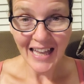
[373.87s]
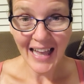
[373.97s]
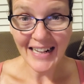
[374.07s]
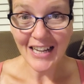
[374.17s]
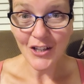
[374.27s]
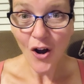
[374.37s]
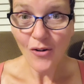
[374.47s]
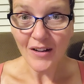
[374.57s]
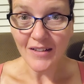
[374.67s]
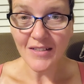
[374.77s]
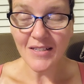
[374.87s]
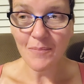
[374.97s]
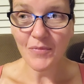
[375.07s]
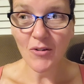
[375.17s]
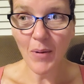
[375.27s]
And I notice,
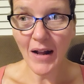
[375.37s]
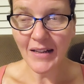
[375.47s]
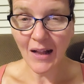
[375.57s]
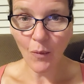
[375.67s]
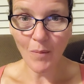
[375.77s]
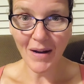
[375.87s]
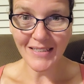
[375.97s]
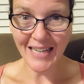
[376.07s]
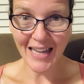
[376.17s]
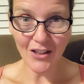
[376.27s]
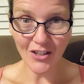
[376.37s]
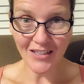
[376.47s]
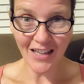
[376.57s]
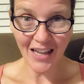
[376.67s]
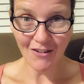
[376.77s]
depending on what my day
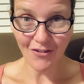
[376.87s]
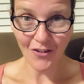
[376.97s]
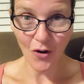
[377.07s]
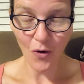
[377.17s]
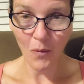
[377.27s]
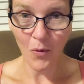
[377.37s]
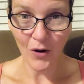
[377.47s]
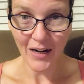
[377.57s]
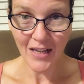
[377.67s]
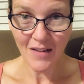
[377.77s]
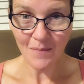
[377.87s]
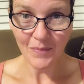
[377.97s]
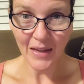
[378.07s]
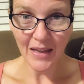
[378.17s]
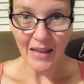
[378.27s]
looked like for the whole morning,
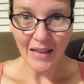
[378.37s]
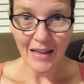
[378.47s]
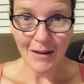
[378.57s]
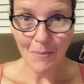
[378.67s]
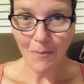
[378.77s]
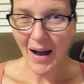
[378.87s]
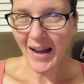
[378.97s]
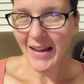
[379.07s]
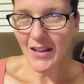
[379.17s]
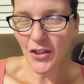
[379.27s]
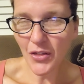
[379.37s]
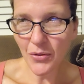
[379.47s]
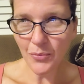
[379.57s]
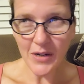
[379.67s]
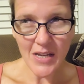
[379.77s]
by
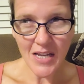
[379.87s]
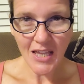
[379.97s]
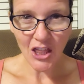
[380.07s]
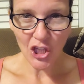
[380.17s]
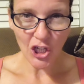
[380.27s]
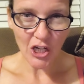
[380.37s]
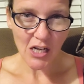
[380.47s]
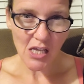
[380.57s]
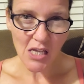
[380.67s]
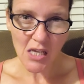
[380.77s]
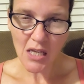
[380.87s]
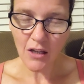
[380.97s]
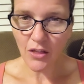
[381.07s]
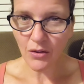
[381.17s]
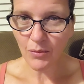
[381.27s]

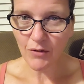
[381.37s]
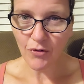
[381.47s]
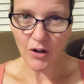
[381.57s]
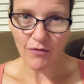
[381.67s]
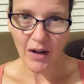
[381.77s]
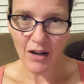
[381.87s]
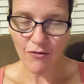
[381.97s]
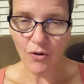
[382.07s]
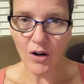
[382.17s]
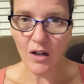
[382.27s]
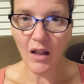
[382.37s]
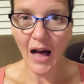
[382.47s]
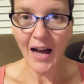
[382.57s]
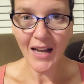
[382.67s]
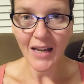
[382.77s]
3:30, 3:45, 4
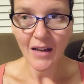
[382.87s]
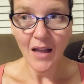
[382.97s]
o'clock,